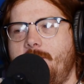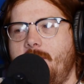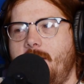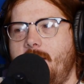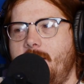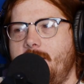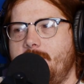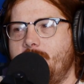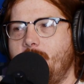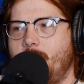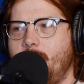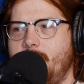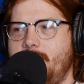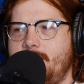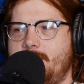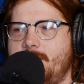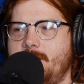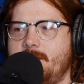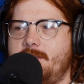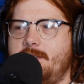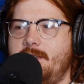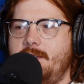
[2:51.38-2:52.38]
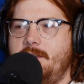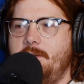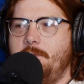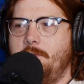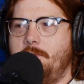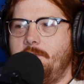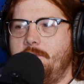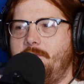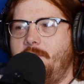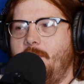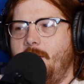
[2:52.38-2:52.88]
a 2016
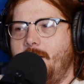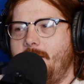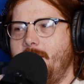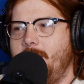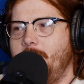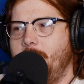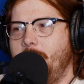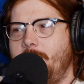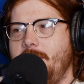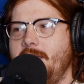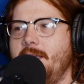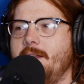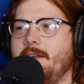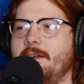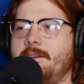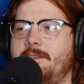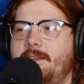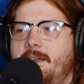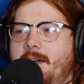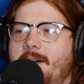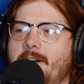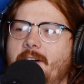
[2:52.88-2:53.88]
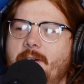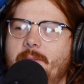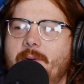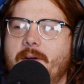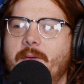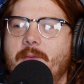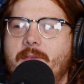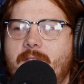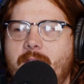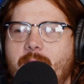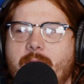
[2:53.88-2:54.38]
fucking beater Tacoma
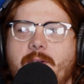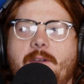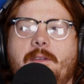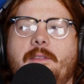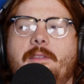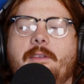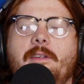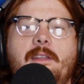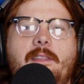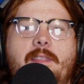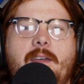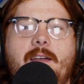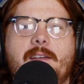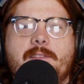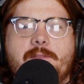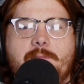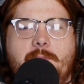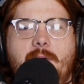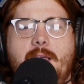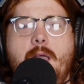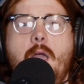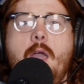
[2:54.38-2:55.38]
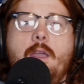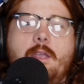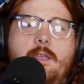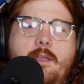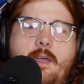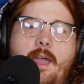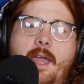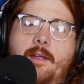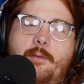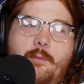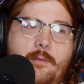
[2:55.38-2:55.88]
with 230,000 miles. You
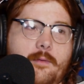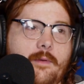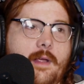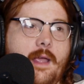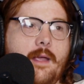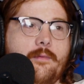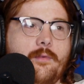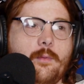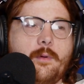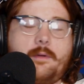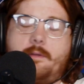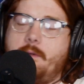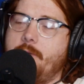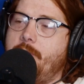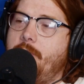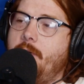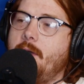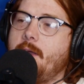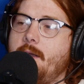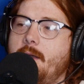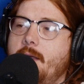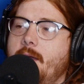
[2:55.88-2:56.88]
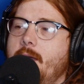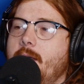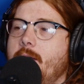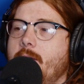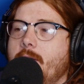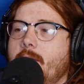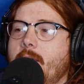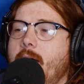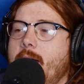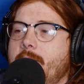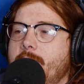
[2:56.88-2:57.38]
ain't ever worked a fucking day in your
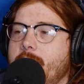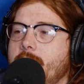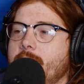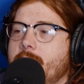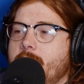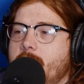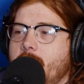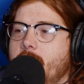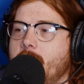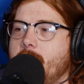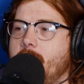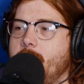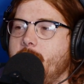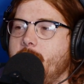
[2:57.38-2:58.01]
life if you're talking to